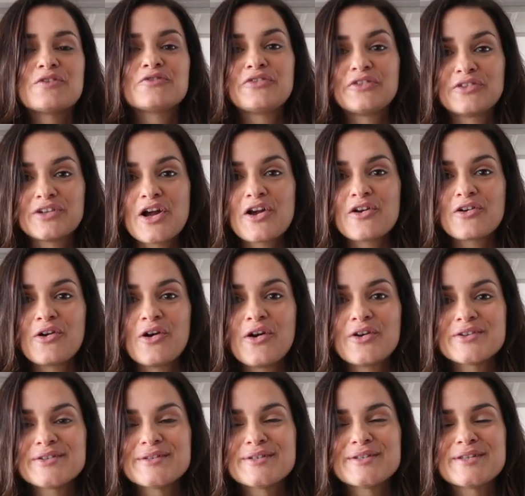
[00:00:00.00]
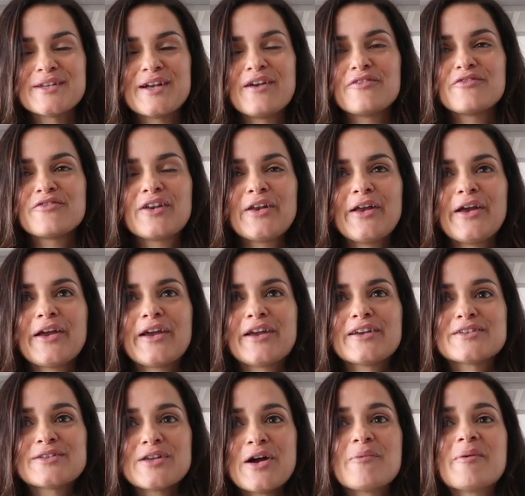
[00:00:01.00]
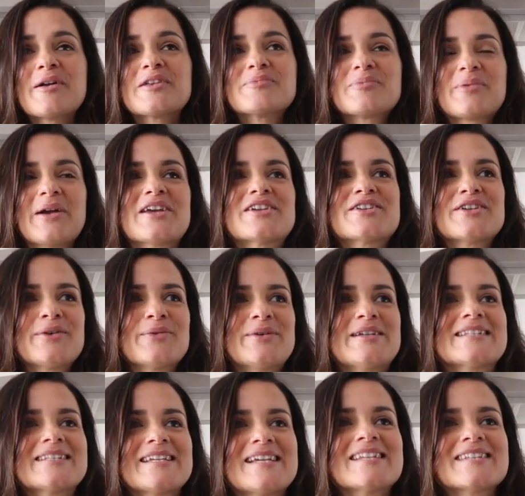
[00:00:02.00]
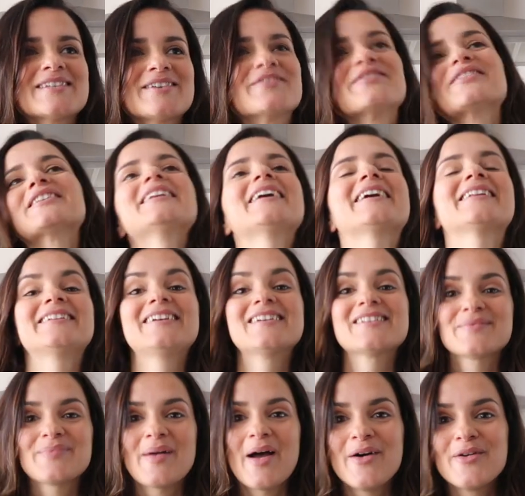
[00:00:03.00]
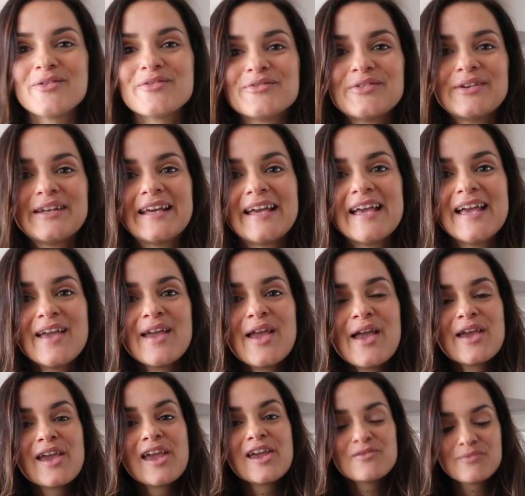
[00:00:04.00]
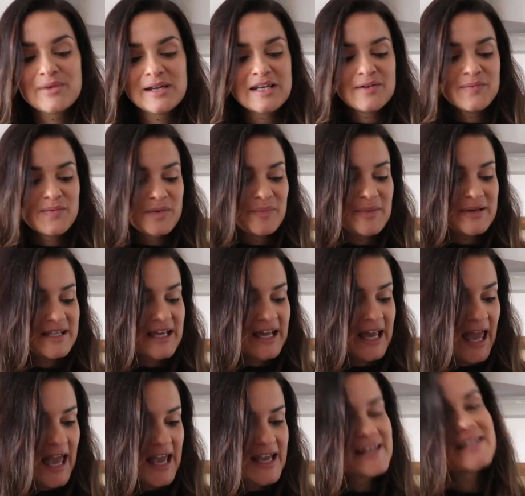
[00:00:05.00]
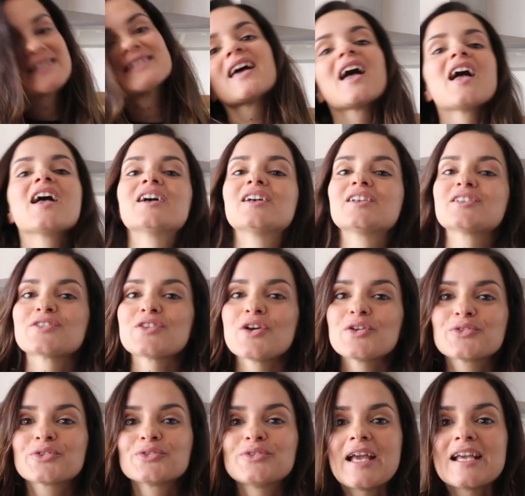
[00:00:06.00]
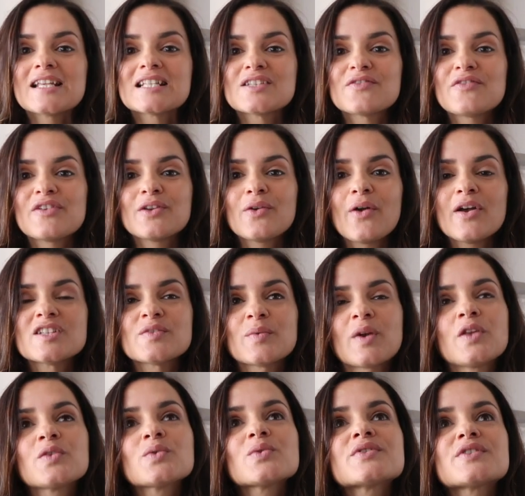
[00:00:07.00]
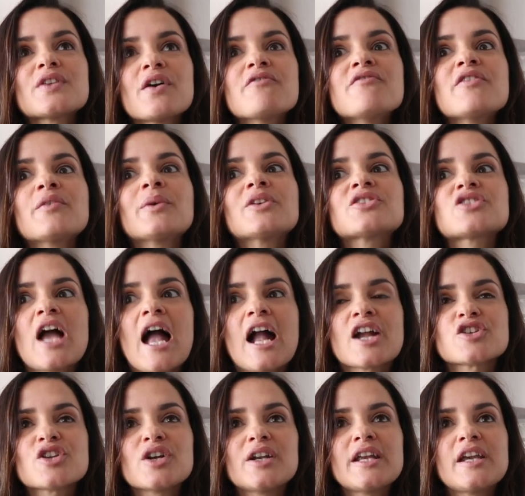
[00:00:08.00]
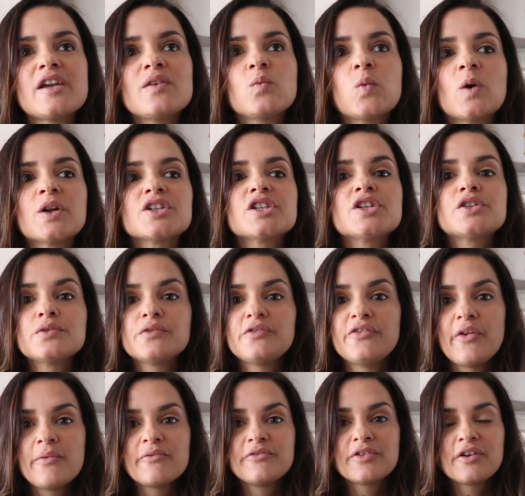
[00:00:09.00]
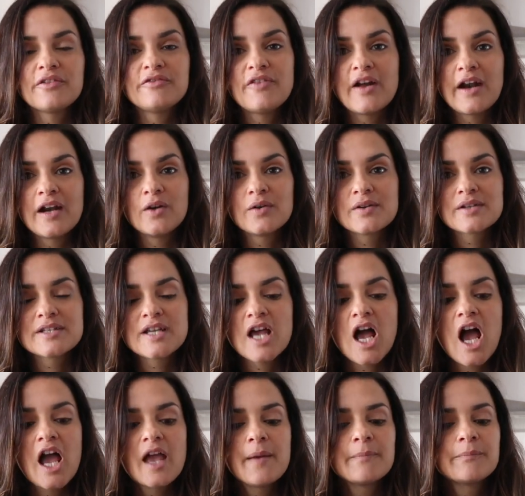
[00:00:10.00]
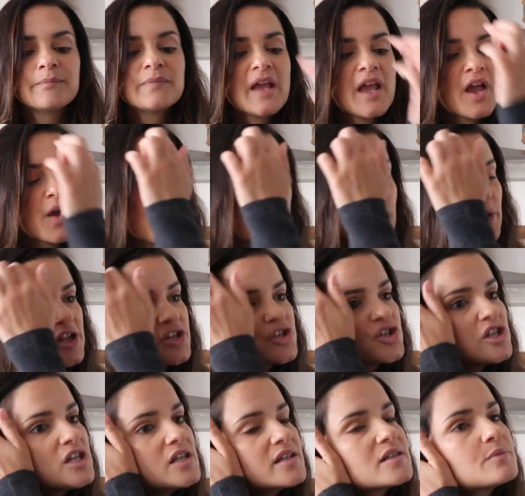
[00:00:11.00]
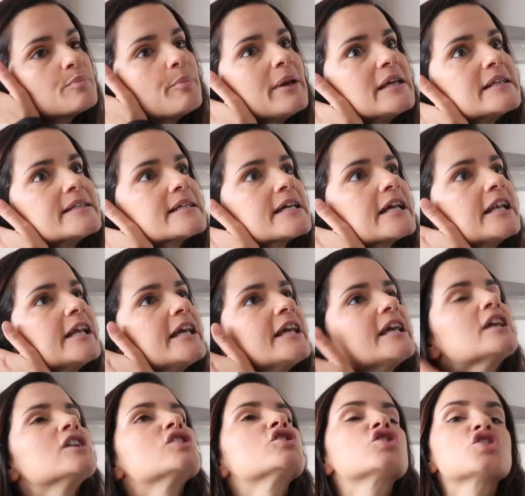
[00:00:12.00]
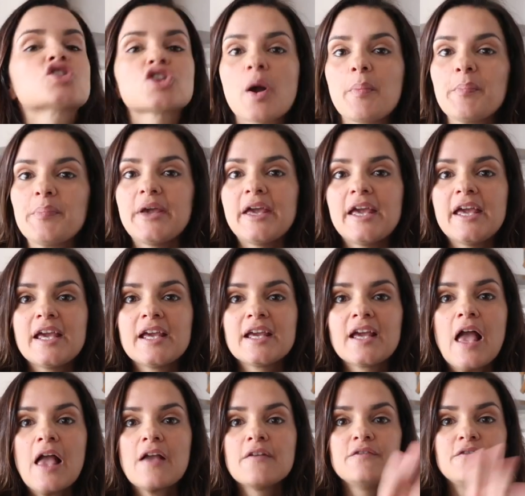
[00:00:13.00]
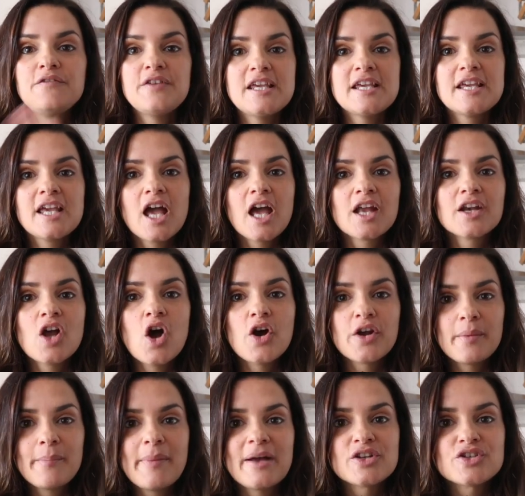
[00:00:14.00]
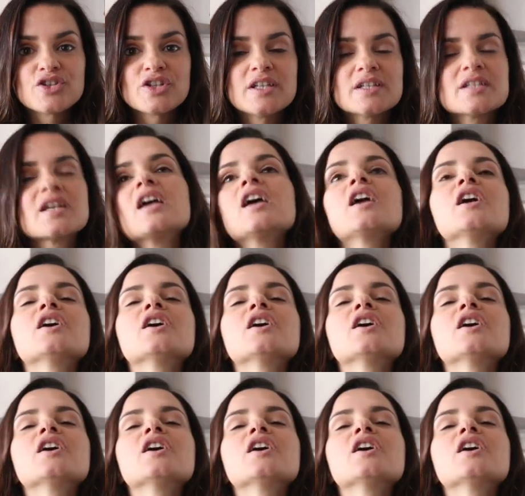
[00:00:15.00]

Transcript: Finger crossed. I feel like so much pressure when saying something like this, but hopefully it really will be the case. So today's video, I want to do something which I actually wanted to film for a very long time, which is basically shopping vegan on a budget.